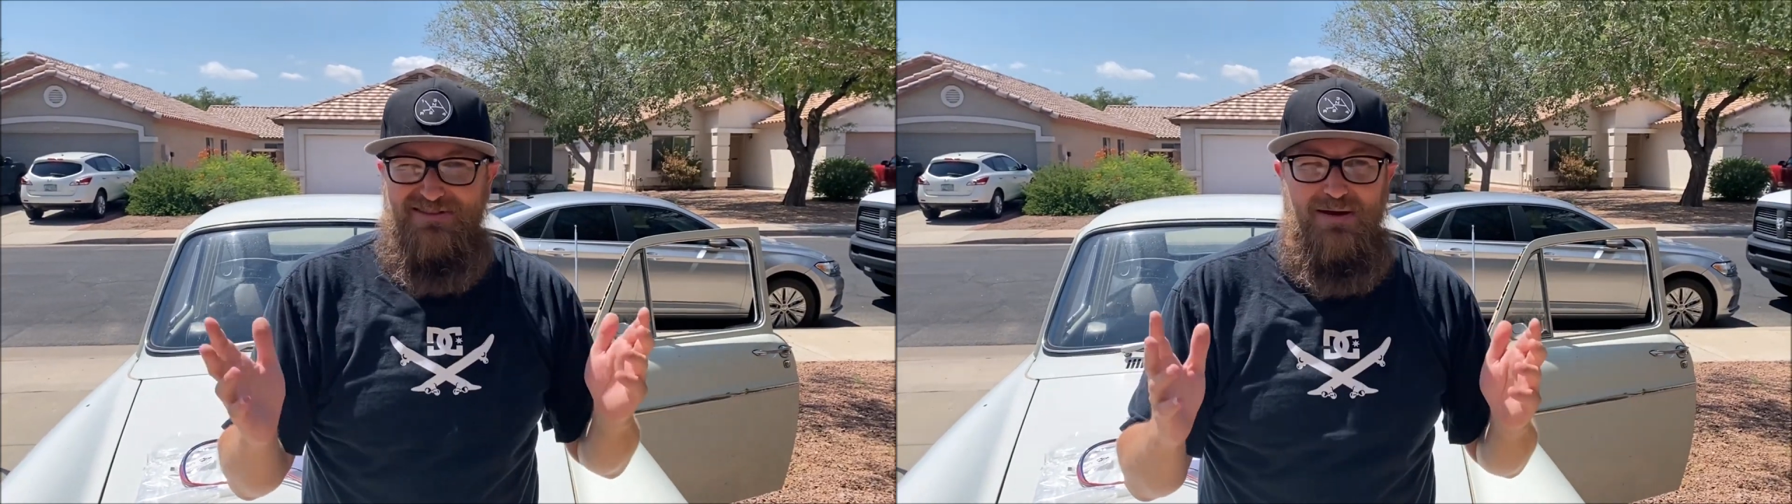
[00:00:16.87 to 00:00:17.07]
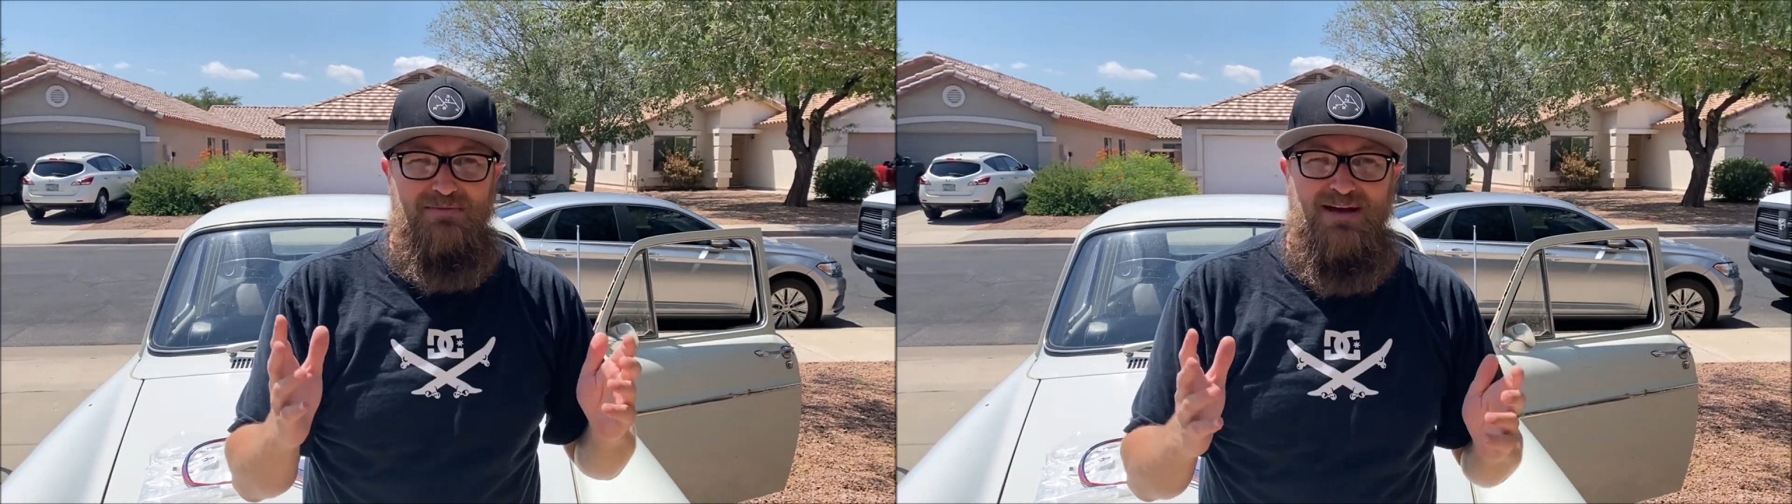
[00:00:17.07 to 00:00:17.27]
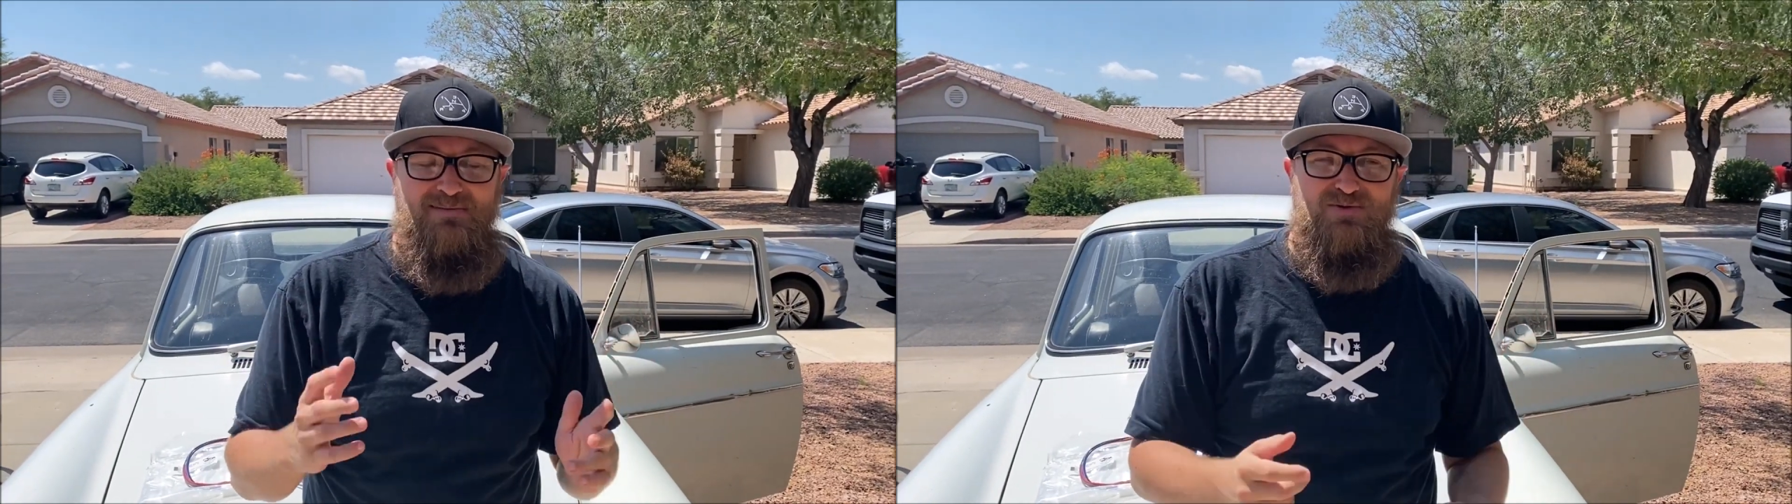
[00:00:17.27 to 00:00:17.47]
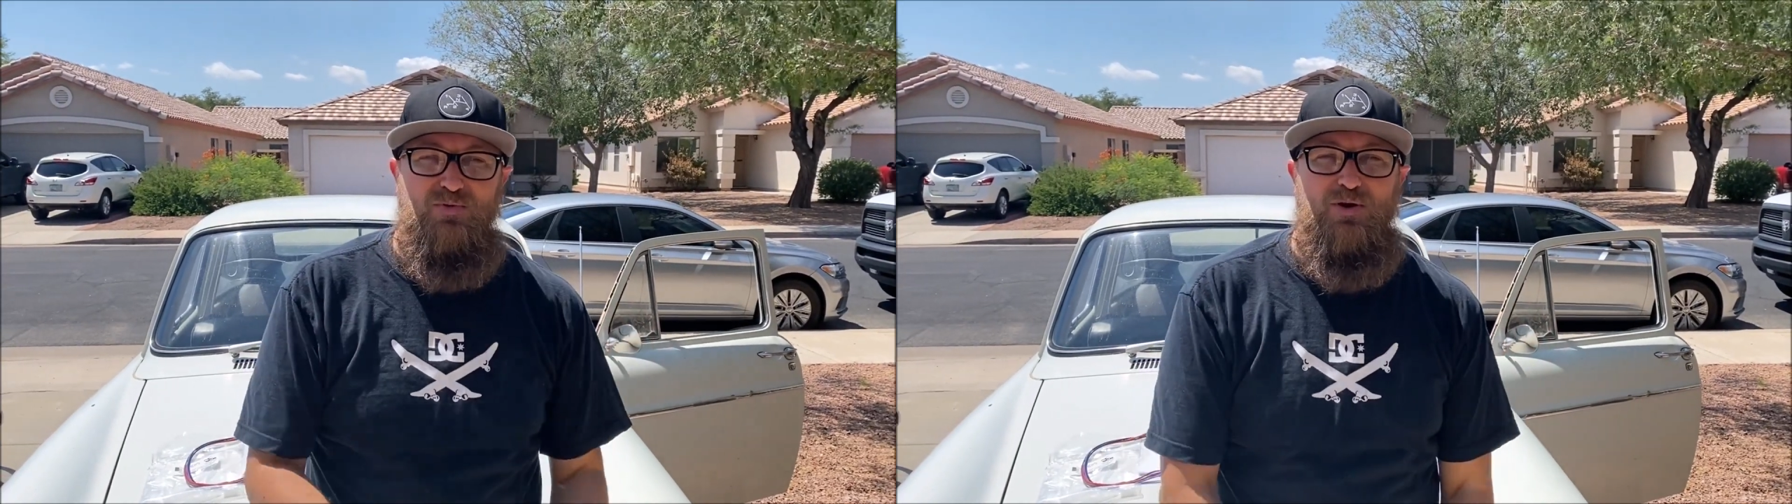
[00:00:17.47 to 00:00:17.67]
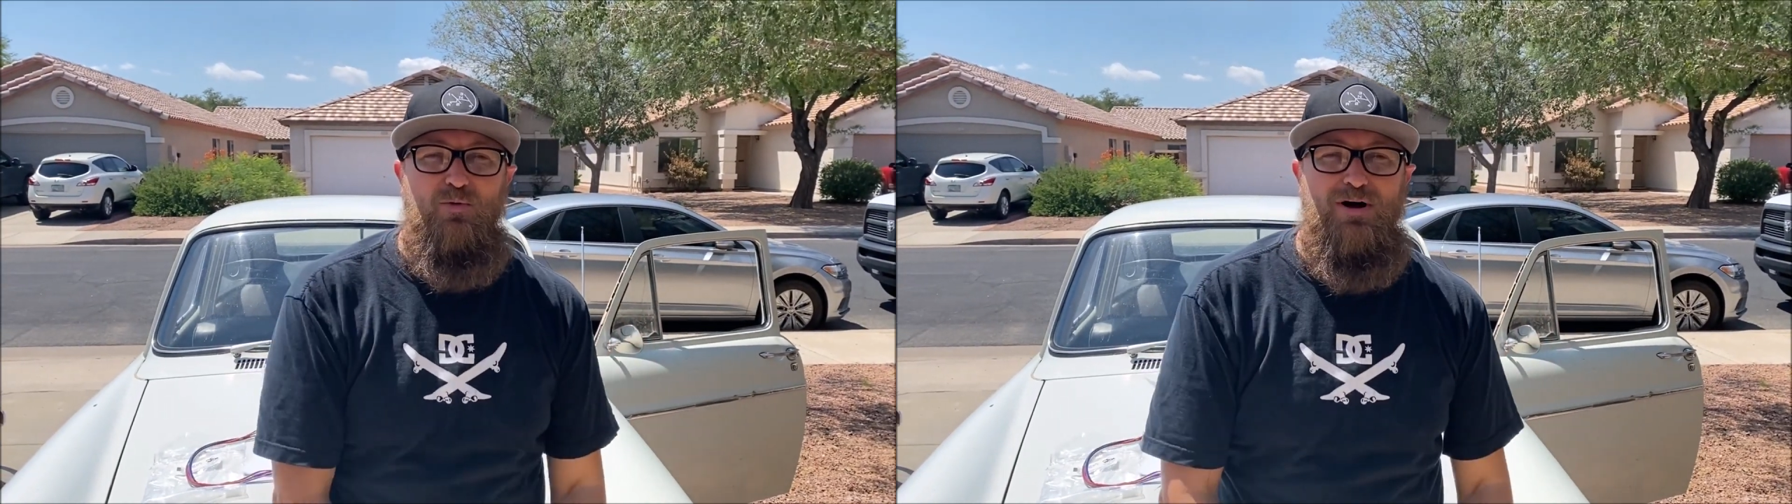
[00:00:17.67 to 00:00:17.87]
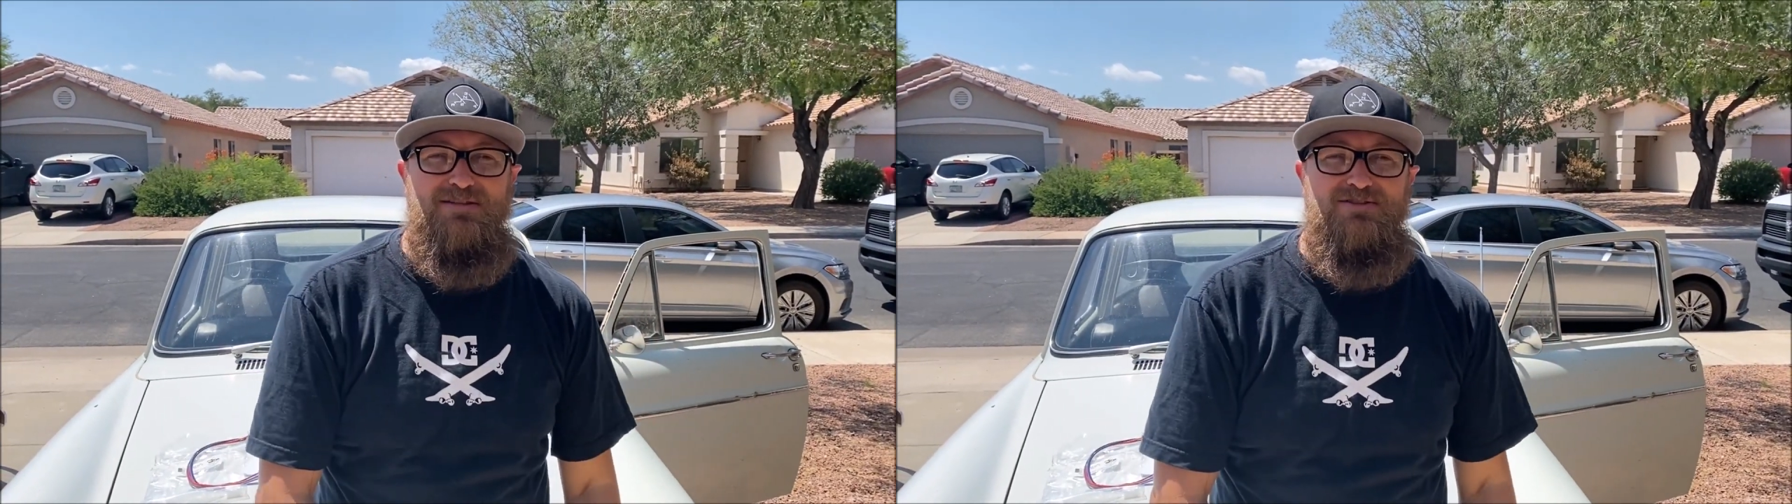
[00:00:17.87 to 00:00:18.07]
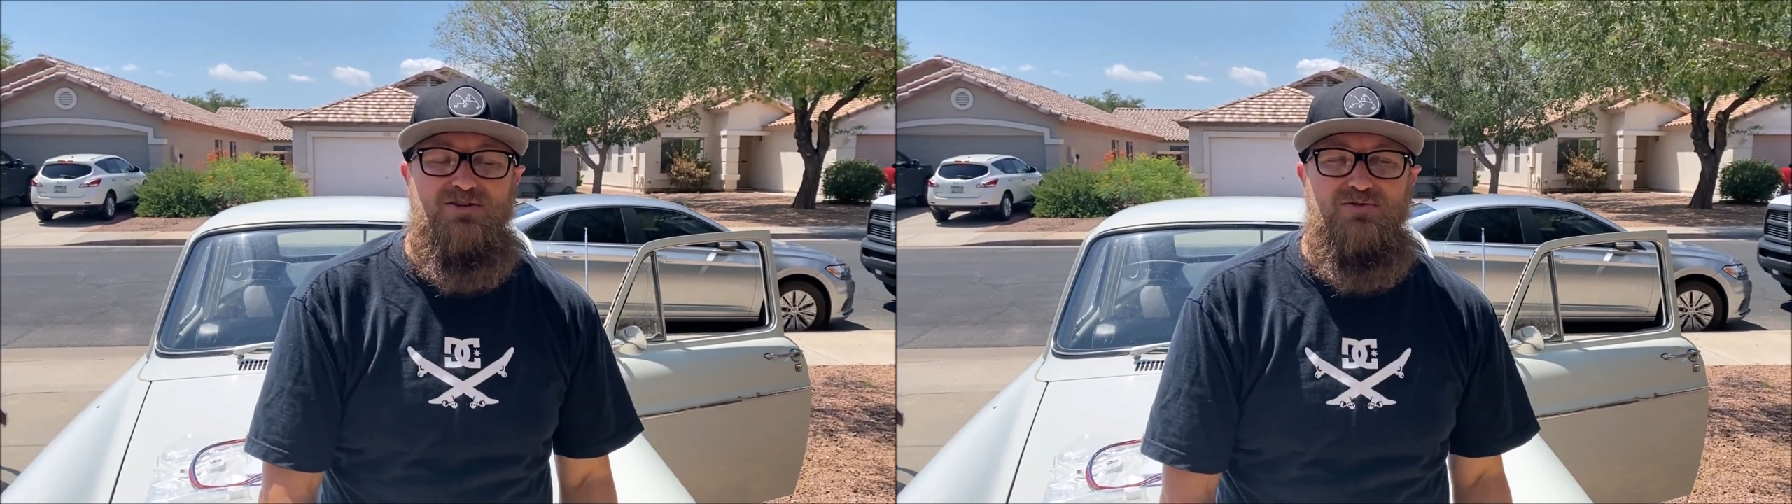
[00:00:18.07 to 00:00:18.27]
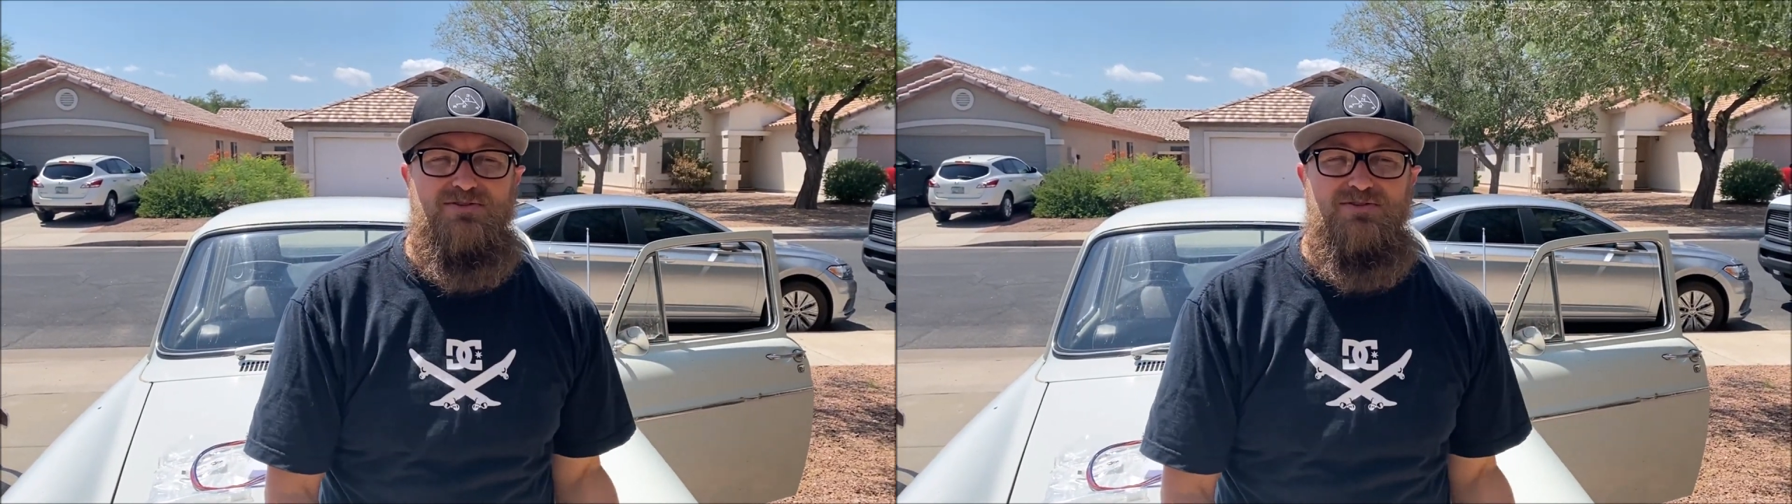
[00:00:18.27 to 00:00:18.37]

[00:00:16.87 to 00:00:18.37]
sometimes when it wants to.